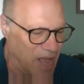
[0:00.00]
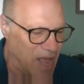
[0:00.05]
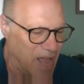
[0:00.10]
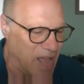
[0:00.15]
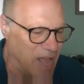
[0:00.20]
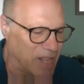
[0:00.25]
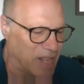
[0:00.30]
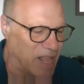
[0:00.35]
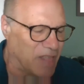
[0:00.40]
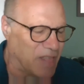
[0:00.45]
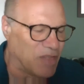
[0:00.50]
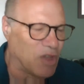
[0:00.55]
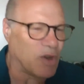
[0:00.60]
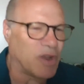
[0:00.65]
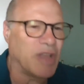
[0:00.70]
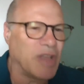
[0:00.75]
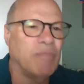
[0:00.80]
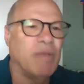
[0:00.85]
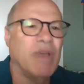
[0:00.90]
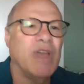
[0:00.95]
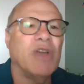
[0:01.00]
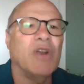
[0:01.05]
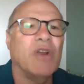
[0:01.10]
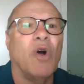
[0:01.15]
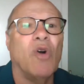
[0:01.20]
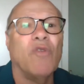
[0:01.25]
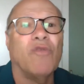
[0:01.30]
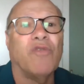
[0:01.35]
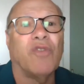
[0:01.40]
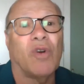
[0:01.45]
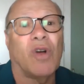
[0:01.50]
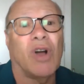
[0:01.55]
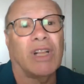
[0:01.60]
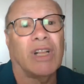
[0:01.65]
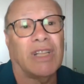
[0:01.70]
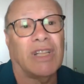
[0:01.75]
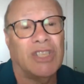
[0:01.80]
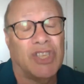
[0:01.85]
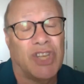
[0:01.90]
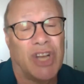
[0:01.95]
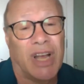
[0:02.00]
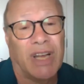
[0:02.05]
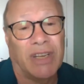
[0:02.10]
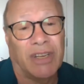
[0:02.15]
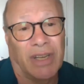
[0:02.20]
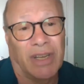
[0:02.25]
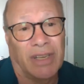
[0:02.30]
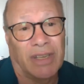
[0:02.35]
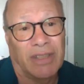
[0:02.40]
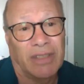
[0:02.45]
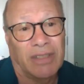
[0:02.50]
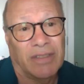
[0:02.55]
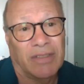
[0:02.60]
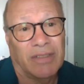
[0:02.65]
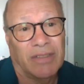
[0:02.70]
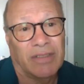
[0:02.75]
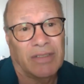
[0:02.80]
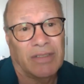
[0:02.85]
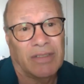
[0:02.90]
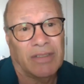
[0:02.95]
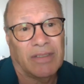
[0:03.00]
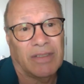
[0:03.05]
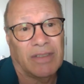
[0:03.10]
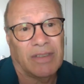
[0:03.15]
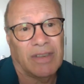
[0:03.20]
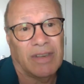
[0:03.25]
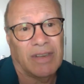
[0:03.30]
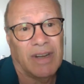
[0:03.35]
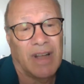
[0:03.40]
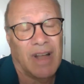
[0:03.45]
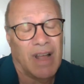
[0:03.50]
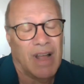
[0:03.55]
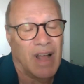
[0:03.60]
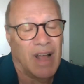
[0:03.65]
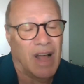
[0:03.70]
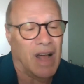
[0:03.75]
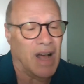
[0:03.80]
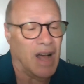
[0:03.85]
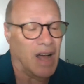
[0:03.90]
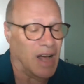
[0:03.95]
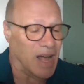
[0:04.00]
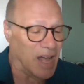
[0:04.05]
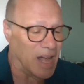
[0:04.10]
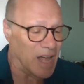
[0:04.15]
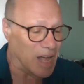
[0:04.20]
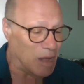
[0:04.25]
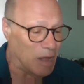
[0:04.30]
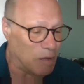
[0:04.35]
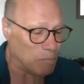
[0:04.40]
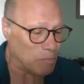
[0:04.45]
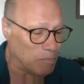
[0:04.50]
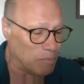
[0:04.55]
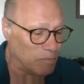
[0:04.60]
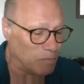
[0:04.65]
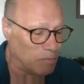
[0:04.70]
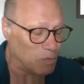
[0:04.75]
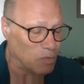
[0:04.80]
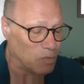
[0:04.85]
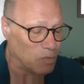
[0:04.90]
It, there can be an overall agenda. Um,